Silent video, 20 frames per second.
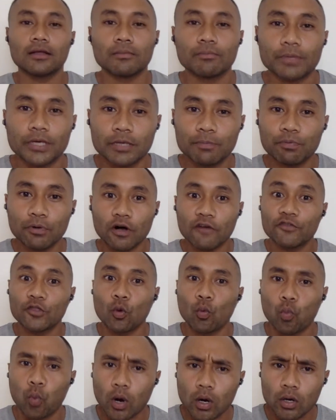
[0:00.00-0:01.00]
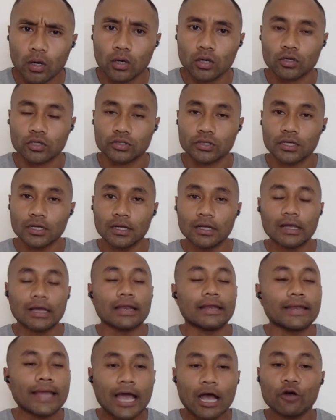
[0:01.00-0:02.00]
People of the world,
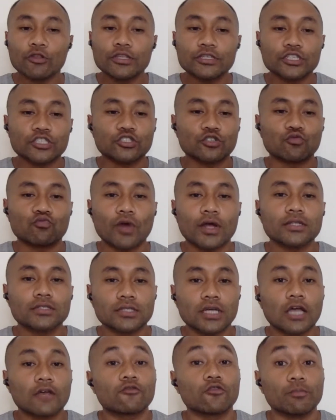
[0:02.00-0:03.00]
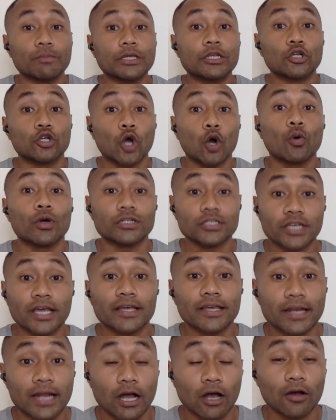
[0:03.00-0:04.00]
now this is the right time for me to go and check
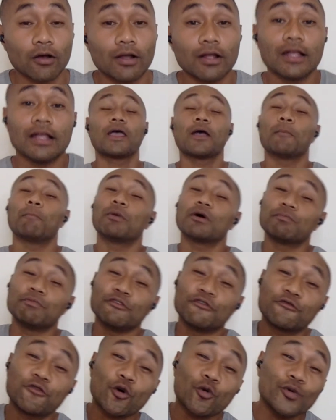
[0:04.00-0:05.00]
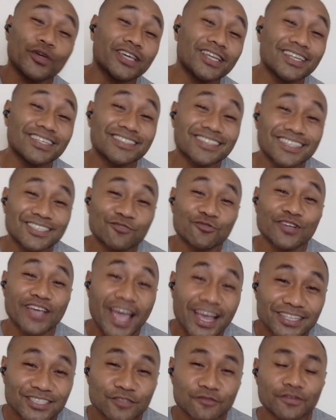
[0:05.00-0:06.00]
it out. But before we get into this
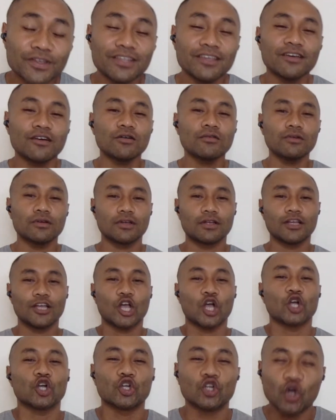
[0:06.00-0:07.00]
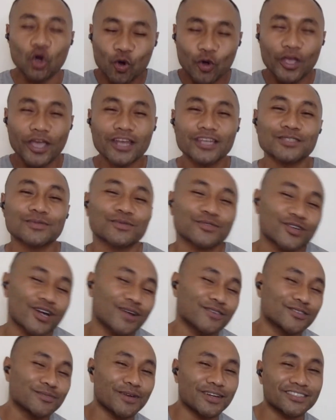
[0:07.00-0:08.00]
reaction video, go ahead and
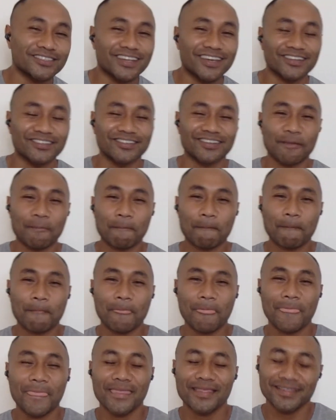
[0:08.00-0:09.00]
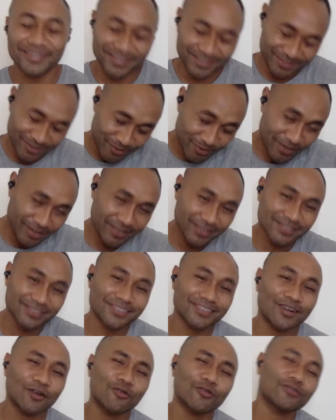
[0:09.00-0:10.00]
subscribe to my channel. Go ahead,
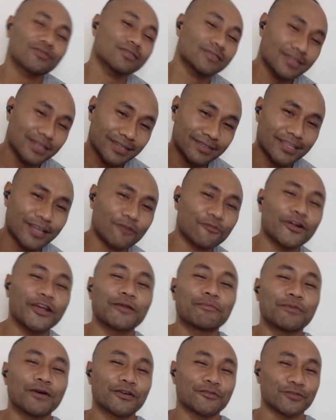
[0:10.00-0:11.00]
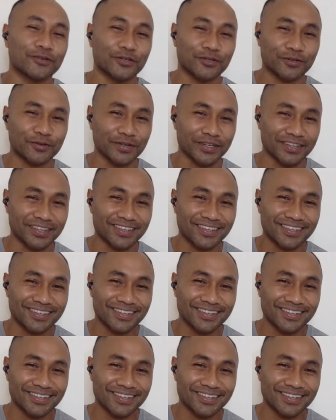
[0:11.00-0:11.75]
go click that red button real quick.